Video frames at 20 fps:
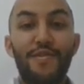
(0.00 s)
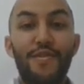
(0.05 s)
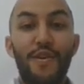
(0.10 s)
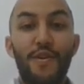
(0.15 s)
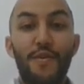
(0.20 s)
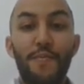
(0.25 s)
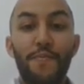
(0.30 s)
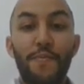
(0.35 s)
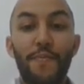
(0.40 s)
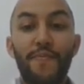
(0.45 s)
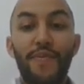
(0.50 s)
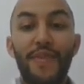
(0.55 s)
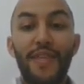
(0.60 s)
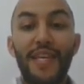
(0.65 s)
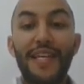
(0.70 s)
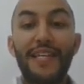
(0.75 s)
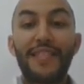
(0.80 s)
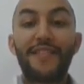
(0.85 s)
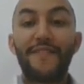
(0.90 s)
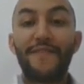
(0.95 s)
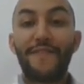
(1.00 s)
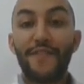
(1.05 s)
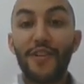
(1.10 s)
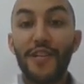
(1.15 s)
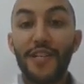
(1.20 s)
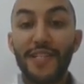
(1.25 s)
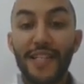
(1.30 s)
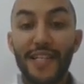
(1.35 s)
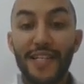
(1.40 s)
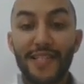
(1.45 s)
So in the
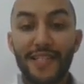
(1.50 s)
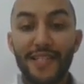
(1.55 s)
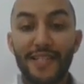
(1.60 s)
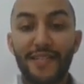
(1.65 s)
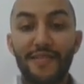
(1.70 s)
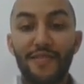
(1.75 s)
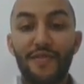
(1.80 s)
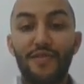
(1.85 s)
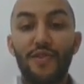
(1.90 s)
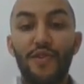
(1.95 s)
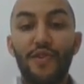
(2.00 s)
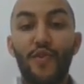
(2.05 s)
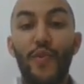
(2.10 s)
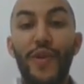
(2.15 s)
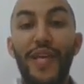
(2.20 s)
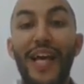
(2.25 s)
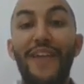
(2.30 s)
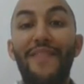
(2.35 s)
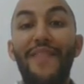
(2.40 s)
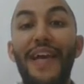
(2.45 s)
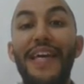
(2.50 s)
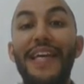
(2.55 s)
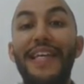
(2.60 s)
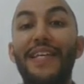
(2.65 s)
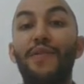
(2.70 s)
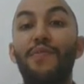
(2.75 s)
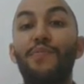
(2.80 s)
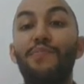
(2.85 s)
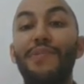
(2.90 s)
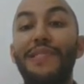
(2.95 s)
first sentence, we have a
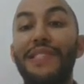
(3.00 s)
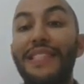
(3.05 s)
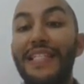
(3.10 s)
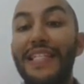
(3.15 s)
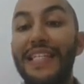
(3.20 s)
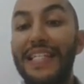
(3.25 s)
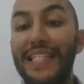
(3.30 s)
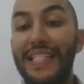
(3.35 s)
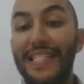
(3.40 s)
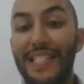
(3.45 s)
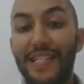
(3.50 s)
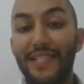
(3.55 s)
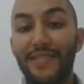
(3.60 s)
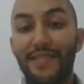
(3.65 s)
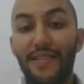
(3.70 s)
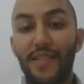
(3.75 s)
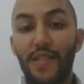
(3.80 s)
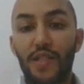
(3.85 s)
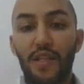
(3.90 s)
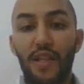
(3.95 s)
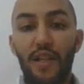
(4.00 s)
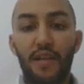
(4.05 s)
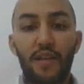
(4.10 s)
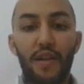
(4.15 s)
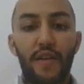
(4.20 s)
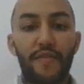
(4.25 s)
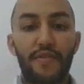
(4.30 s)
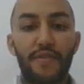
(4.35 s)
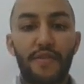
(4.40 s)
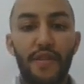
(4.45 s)
complete sentence, like
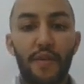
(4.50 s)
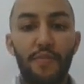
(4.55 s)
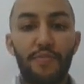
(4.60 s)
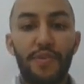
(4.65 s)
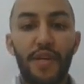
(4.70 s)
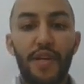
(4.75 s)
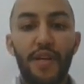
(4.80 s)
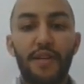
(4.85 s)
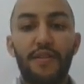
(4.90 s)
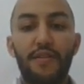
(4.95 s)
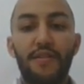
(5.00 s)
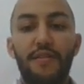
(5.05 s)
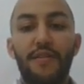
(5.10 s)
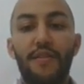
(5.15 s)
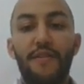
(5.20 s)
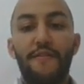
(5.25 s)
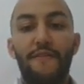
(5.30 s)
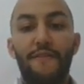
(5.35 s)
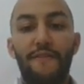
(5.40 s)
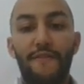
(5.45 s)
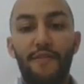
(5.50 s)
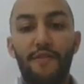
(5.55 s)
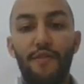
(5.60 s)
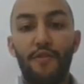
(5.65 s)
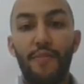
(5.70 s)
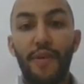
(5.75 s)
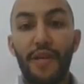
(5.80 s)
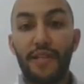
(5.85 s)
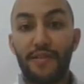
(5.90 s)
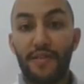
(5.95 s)
you have subjects,
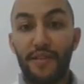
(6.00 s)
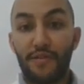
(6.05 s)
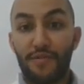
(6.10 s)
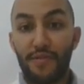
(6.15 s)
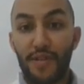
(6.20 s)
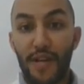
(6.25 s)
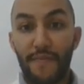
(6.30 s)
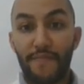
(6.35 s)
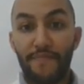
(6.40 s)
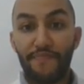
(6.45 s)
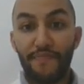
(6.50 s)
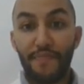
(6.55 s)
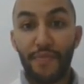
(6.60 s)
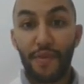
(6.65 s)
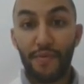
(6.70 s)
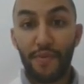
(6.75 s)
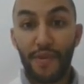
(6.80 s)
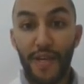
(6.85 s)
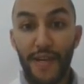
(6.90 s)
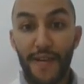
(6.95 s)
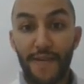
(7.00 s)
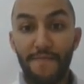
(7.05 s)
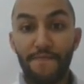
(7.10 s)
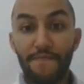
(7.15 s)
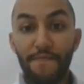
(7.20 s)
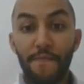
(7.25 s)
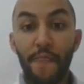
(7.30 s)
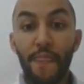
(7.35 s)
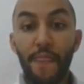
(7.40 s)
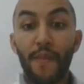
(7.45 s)
verb, etc. Okay,
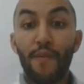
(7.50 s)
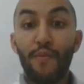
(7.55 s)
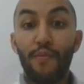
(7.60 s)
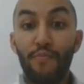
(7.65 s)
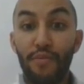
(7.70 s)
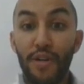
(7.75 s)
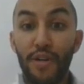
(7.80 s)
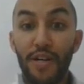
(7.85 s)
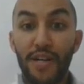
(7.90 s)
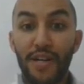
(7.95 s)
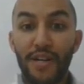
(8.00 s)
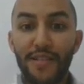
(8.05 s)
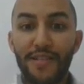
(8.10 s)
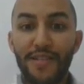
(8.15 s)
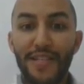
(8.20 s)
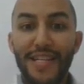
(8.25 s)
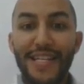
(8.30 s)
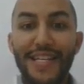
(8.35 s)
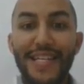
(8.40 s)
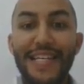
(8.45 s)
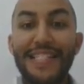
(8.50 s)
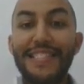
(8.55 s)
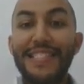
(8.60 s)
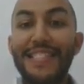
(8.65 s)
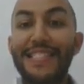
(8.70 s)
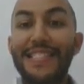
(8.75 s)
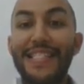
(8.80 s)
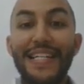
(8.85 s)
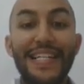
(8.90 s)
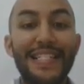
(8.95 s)
but in
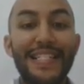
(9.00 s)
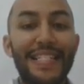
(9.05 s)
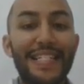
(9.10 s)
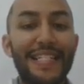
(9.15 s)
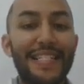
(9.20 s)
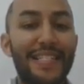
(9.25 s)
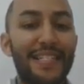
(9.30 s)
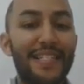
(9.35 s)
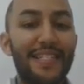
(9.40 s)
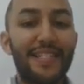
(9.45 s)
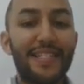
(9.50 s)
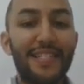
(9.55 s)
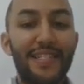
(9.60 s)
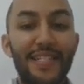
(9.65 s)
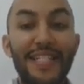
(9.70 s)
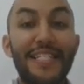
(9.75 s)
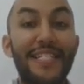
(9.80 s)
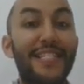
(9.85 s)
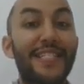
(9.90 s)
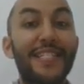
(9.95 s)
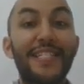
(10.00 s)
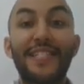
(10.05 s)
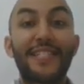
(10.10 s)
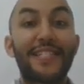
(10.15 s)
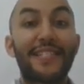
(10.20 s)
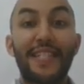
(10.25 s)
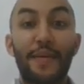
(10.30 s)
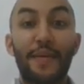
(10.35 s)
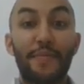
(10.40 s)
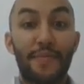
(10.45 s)
the second sentence, it's not
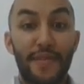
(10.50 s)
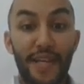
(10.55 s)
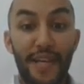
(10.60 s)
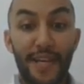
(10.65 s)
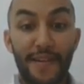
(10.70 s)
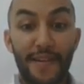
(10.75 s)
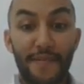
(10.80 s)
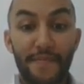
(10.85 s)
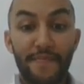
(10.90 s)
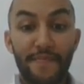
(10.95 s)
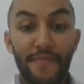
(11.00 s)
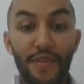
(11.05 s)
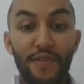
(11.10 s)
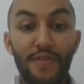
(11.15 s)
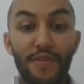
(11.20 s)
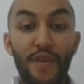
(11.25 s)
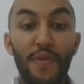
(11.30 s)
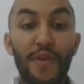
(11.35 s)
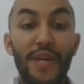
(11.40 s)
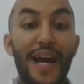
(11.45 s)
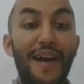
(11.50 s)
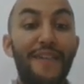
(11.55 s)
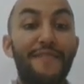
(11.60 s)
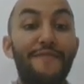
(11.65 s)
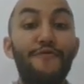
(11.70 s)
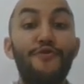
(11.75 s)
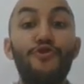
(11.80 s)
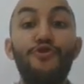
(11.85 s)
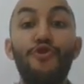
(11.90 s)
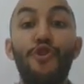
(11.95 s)
the same thing. So we
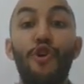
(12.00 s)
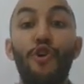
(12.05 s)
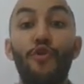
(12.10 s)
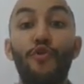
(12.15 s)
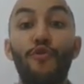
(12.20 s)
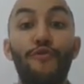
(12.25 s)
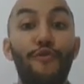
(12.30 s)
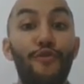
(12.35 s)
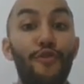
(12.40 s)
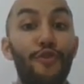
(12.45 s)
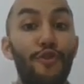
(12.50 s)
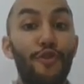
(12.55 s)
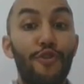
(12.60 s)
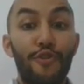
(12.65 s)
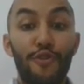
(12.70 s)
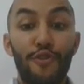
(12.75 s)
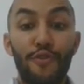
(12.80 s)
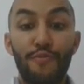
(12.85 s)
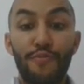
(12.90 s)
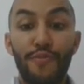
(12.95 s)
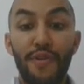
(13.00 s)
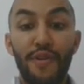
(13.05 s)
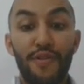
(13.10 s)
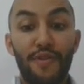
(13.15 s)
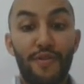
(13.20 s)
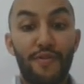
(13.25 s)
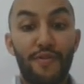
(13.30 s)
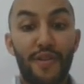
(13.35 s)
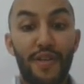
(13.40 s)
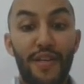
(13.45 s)
have no verb.
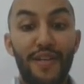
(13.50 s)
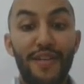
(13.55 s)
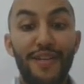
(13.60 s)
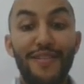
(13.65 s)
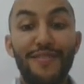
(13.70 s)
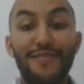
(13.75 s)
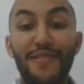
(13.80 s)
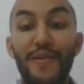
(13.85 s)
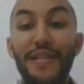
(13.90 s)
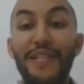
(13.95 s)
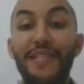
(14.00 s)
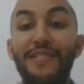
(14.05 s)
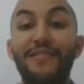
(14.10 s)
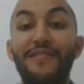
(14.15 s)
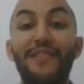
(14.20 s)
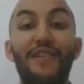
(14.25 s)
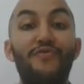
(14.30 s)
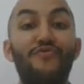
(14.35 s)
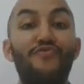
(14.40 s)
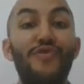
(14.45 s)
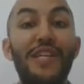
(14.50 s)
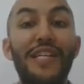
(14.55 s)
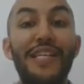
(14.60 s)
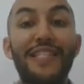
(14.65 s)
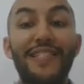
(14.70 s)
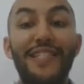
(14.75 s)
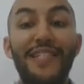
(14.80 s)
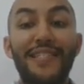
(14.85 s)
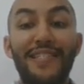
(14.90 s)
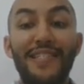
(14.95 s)
Okay, so it's not really
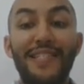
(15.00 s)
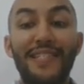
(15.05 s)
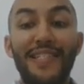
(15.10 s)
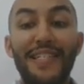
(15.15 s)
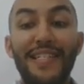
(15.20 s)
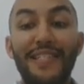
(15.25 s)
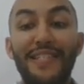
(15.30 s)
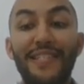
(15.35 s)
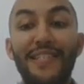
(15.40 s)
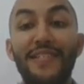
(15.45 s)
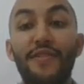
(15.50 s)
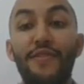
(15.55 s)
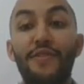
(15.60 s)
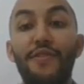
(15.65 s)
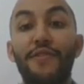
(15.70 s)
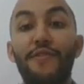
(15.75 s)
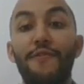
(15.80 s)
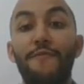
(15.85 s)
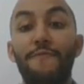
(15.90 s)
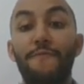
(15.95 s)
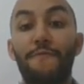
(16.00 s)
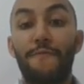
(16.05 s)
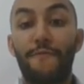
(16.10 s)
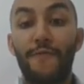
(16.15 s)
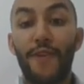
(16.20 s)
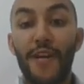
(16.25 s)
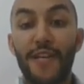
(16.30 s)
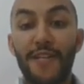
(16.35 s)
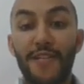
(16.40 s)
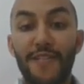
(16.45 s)
a sentence, it is a
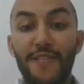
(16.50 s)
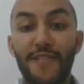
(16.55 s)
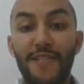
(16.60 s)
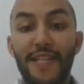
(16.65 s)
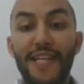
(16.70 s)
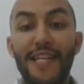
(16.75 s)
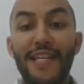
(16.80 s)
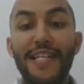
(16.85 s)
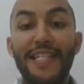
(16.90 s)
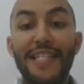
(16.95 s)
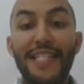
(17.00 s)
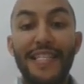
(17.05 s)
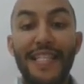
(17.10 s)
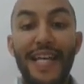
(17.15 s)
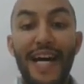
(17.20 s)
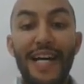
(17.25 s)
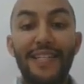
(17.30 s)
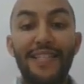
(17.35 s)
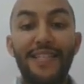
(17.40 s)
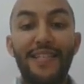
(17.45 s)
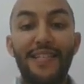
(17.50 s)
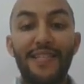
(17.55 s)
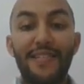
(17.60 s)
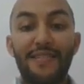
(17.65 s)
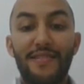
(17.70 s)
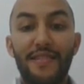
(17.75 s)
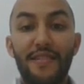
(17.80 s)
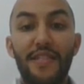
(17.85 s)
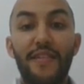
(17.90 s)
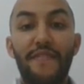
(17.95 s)
phrase. That
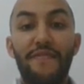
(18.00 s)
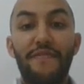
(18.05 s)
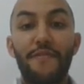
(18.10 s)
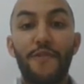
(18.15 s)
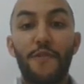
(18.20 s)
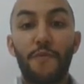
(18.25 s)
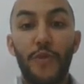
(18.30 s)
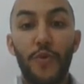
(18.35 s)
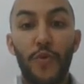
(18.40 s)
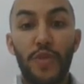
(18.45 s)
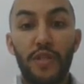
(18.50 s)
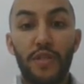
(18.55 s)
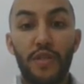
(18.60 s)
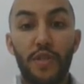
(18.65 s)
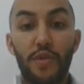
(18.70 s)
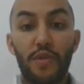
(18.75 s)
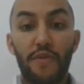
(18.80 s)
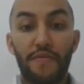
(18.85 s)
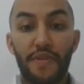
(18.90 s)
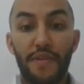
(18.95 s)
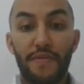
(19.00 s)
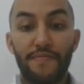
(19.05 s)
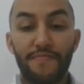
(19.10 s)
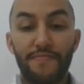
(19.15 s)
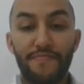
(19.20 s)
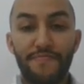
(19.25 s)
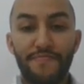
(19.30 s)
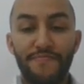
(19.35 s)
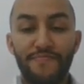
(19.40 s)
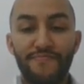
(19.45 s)
is the difference between the two of
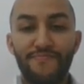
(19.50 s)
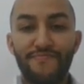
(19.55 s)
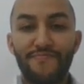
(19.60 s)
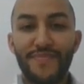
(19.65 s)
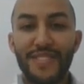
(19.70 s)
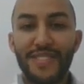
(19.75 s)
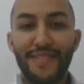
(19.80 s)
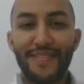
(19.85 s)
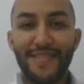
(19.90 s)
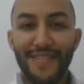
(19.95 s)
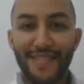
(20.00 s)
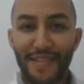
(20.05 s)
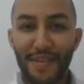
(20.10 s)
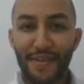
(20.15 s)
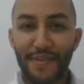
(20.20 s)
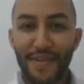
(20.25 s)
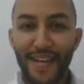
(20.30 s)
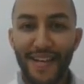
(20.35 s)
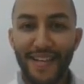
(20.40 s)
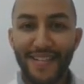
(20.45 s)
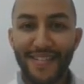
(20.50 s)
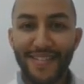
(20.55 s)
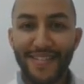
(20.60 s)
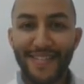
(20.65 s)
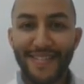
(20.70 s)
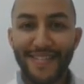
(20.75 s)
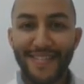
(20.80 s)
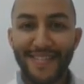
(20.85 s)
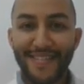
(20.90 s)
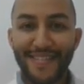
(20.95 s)
them. Is that okay?
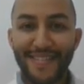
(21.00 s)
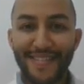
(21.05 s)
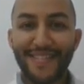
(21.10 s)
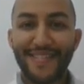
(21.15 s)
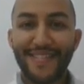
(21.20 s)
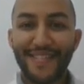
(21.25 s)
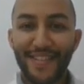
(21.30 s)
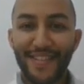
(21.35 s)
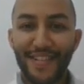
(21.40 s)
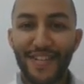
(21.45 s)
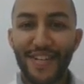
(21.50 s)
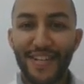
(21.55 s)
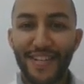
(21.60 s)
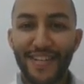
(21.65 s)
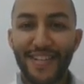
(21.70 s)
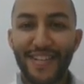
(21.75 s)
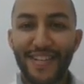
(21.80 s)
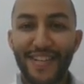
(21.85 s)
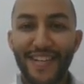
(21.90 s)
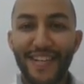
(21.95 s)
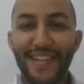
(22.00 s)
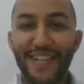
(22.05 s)
Good.